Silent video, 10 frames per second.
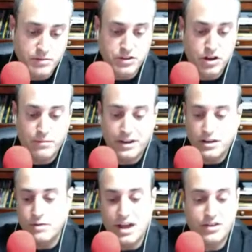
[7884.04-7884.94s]
the
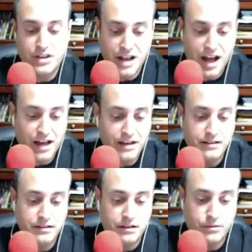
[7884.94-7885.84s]
almighty wrath in God
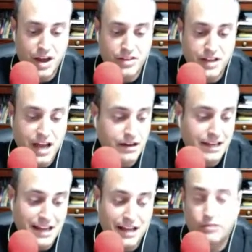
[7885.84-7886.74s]
a wrath of God
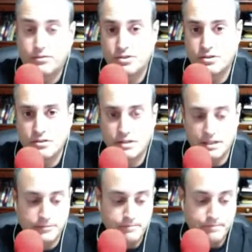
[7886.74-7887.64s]
in hell for eternity,